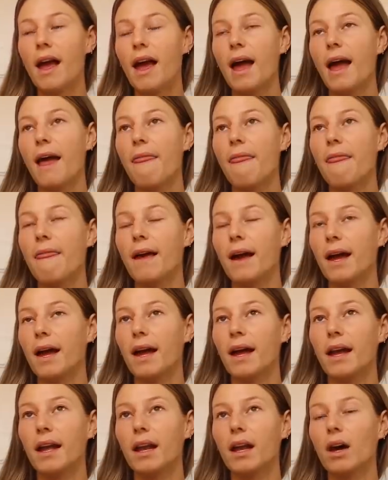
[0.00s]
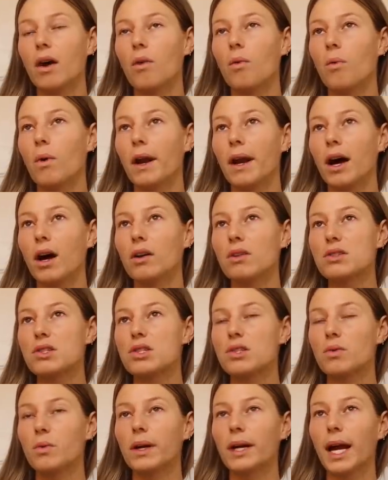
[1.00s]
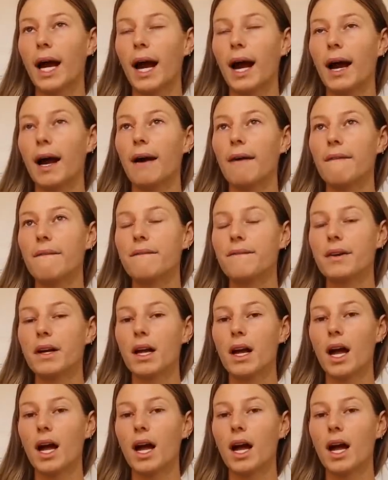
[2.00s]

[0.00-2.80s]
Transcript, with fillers: And then what else do we have?